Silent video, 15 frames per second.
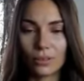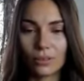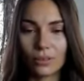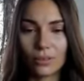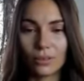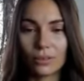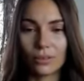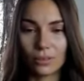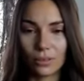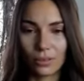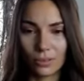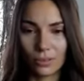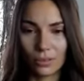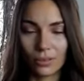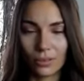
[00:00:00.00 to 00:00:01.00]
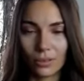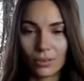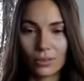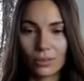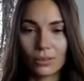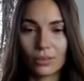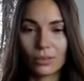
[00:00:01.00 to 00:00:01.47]

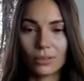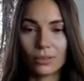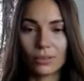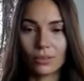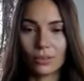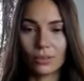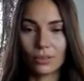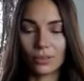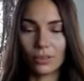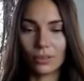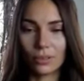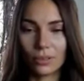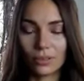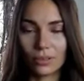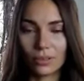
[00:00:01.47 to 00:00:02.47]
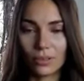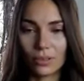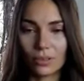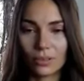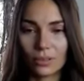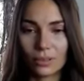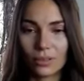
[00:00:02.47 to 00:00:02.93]

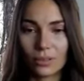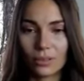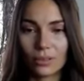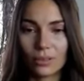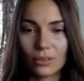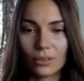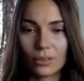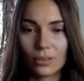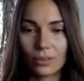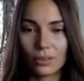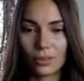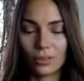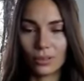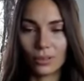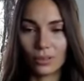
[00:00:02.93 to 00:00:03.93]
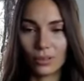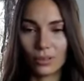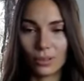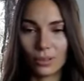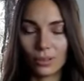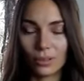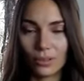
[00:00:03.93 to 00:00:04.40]

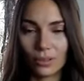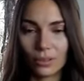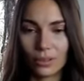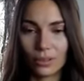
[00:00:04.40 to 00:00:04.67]
The person shown says nothing.